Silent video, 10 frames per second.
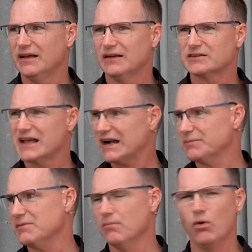there's got to
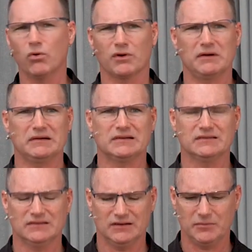be more.
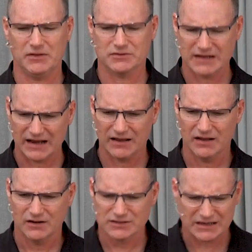I mean, there's got,
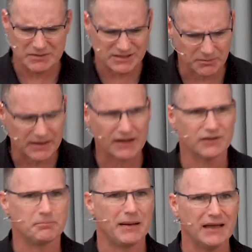there's got to be some kind
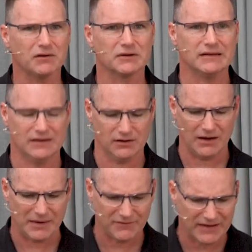of penalty here. I
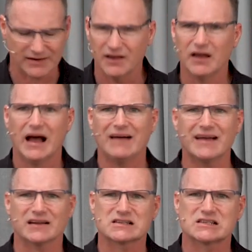mean, I've got, to, I've
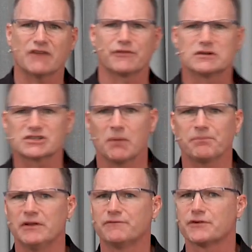got to suffer
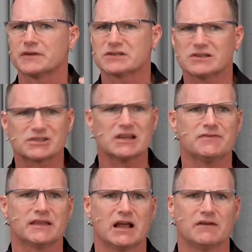something for this sin
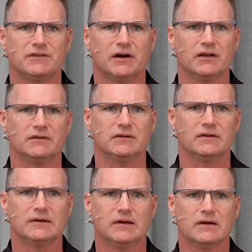that I've done,
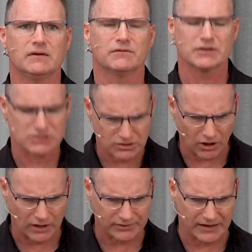for this
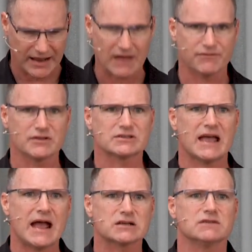thought that I had, for this
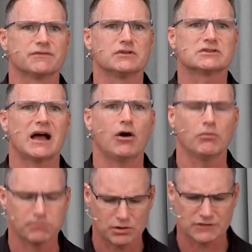action, for this
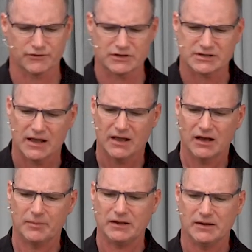outburst, for this,
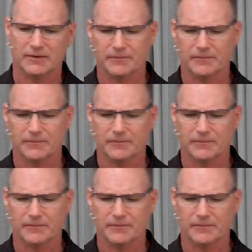I mean,